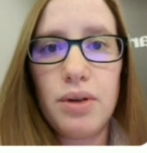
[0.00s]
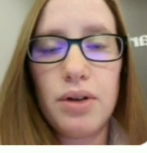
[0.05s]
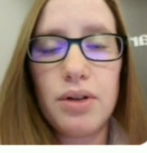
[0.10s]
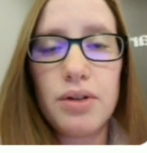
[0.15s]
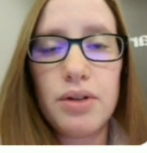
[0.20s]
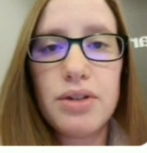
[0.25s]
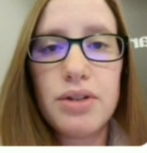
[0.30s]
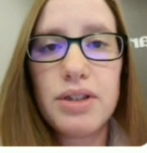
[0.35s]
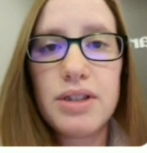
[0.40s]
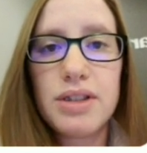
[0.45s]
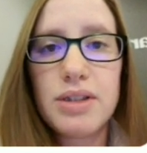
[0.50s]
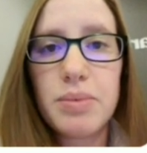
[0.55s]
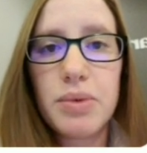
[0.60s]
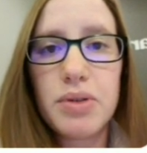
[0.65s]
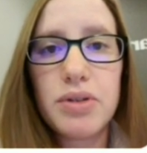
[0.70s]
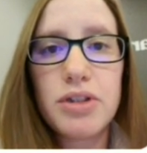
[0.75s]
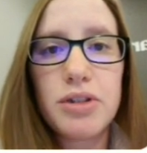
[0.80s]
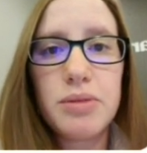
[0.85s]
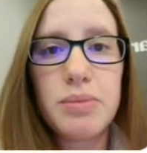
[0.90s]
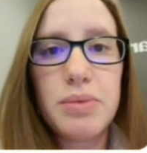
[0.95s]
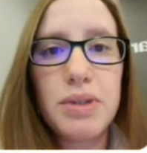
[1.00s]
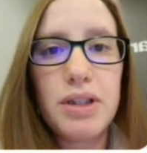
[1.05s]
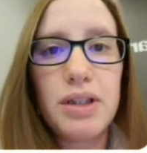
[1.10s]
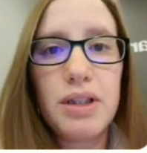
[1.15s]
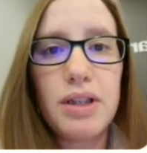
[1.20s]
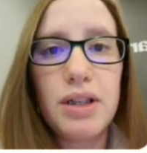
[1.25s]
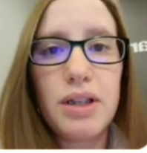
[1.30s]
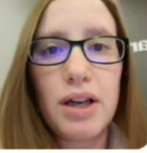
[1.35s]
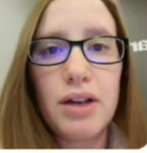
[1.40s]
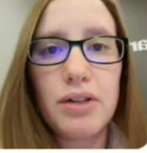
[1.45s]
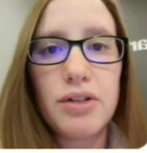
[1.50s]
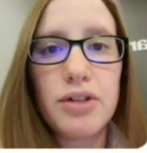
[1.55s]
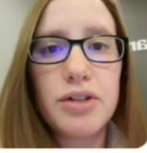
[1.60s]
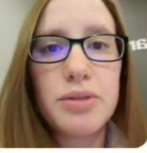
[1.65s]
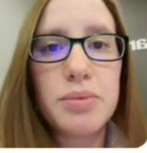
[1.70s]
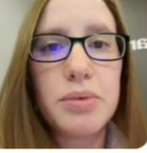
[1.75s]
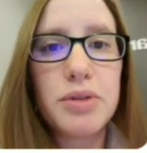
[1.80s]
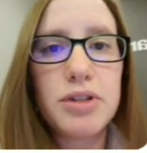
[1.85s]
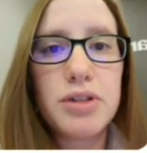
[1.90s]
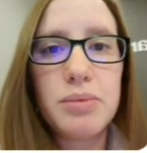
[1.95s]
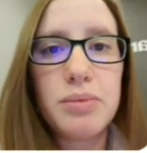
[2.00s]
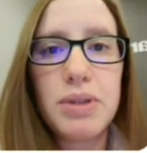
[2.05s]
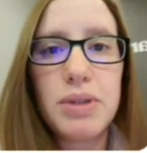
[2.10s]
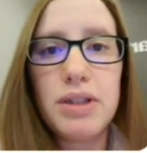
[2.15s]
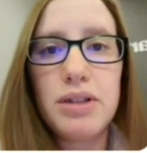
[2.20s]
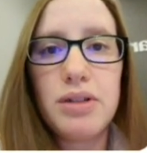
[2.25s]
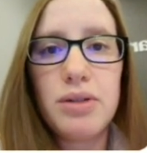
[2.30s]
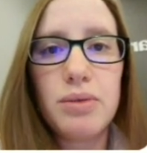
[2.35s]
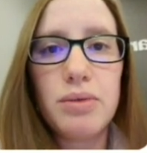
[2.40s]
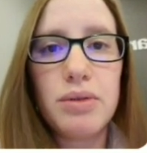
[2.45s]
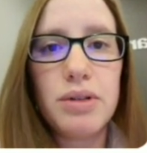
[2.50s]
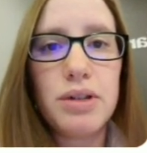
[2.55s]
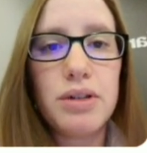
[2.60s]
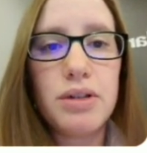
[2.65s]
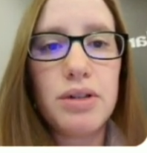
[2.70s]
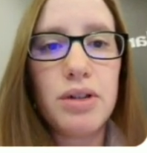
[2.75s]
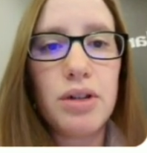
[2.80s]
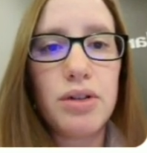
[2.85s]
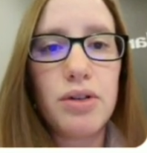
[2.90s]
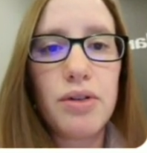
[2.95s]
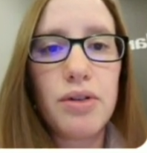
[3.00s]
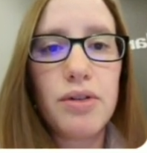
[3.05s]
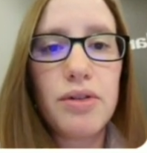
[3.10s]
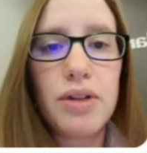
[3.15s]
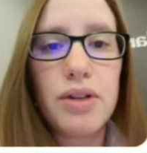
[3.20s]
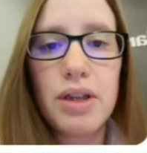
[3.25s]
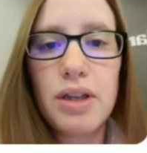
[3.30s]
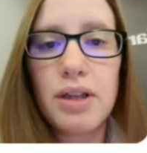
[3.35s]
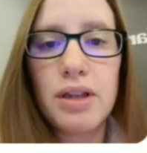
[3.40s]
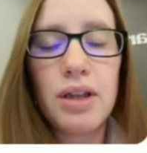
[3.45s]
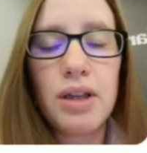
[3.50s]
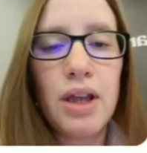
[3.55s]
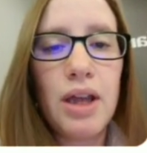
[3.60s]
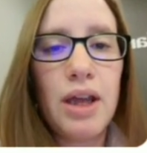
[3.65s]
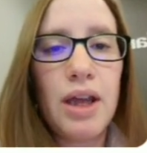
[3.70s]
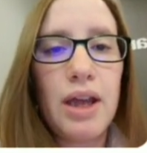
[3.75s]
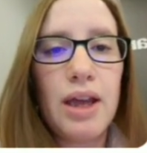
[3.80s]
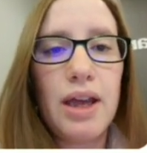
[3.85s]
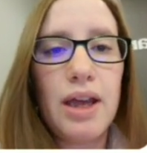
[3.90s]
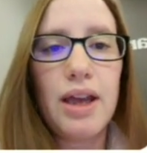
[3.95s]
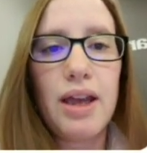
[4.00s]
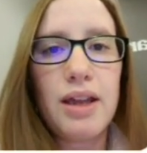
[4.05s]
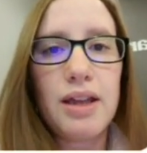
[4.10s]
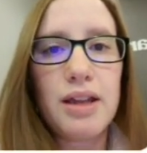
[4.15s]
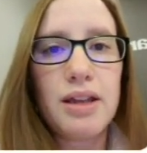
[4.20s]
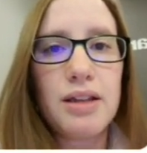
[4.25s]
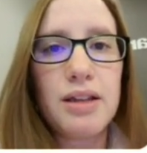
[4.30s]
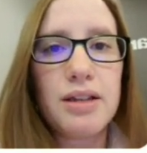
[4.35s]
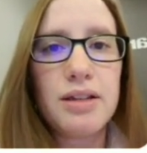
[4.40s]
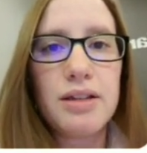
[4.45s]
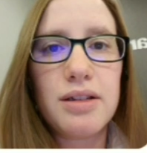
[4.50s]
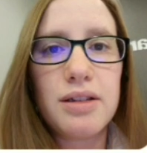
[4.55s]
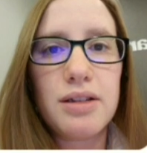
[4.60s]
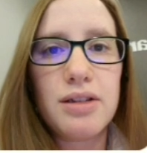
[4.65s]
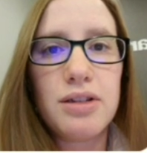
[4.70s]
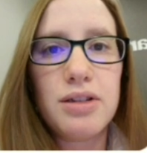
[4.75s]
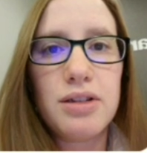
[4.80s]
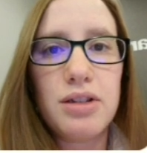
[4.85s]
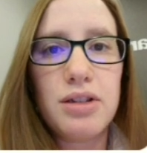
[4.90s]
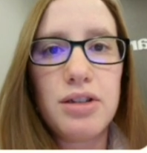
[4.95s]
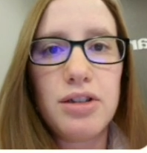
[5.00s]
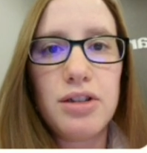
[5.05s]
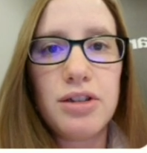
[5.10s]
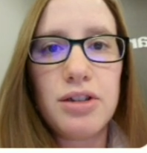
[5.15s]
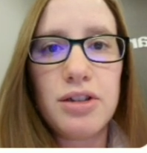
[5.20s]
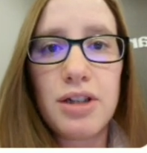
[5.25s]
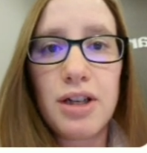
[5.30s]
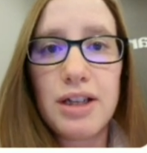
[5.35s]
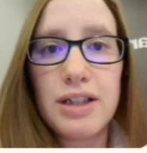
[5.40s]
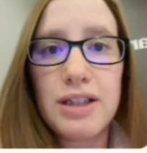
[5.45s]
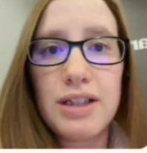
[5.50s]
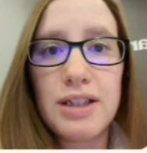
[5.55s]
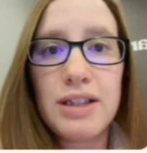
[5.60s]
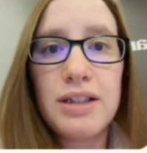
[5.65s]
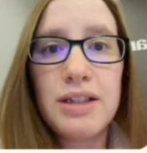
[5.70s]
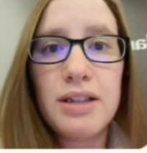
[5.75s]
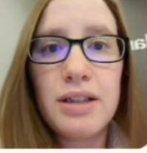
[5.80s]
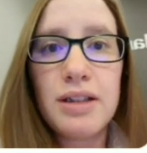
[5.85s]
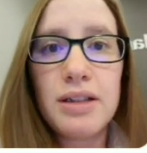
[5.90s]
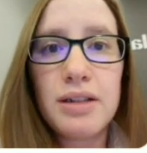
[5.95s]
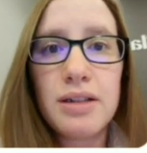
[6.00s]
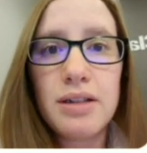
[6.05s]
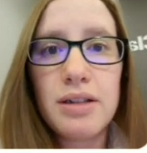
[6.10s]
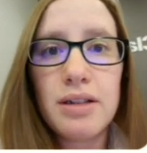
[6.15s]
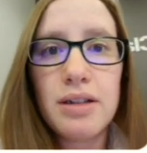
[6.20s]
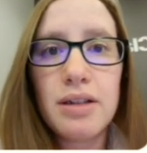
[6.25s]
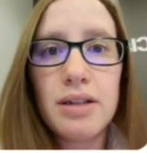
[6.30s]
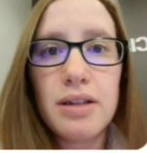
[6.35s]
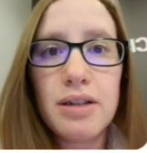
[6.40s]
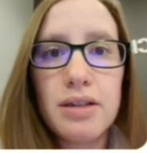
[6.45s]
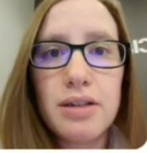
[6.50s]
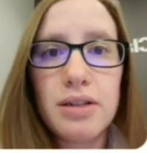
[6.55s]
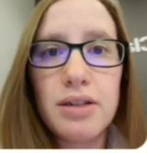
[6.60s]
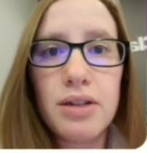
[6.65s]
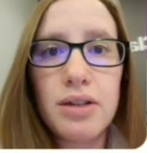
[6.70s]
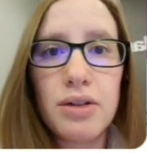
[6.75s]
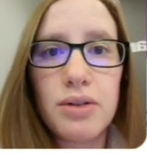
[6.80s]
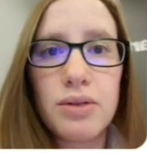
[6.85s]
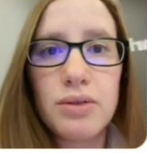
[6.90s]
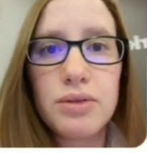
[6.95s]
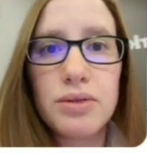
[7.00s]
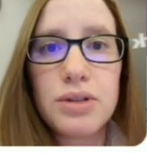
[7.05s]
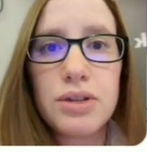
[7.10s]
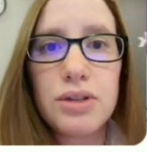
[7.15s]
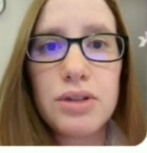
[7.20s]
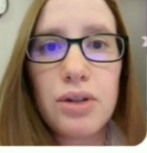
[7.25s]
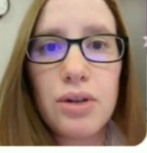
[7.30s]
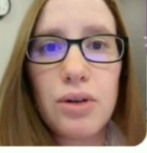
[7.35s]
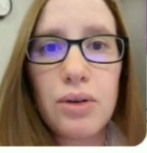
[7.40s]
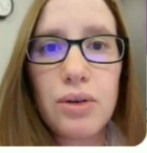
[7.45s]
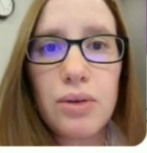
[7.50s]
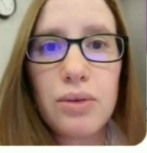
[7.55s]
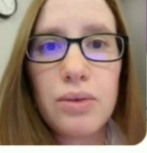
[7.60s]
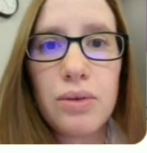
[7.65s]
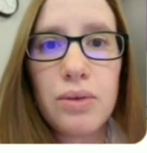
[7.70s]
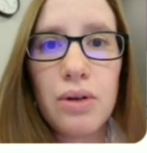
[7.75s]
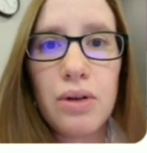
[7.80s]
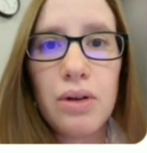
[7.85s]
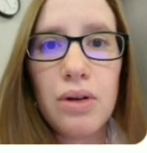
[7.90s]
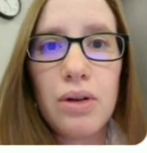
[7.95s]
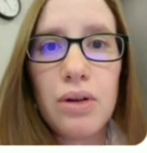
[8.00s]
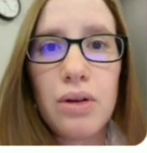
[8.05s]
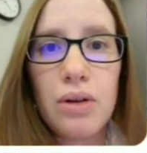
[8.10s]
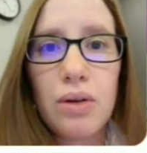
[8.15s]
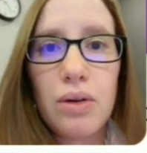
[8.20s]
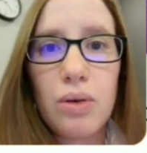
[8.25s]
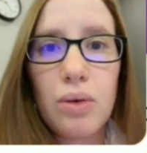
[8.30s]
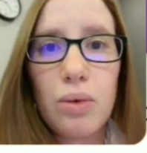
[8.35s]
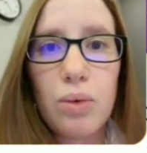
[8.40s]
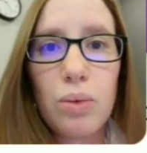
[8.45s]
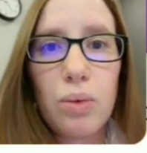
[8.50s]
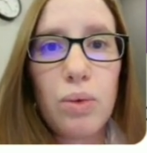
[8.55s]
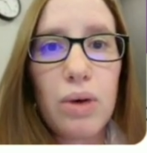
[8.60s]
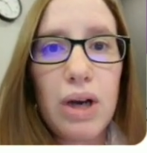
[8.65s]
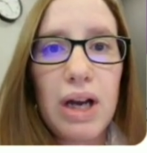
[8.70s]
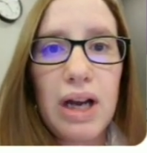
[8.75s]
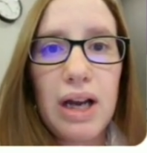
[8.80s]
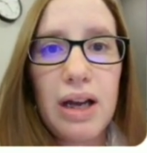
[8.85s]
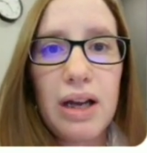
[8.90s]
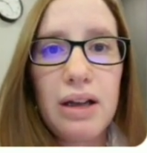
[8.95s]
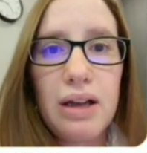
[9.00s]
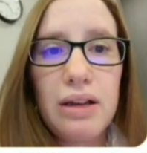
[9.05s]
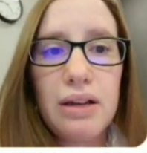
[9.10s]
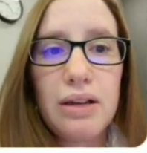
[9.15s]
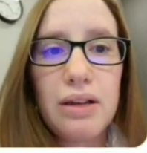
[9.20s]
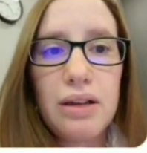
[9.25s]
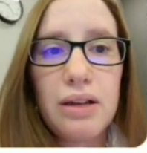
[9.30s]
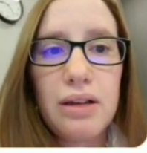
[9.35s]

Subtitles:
earth is supposed to be, how you're supposed to be doing your thing, and you're not getting it, so why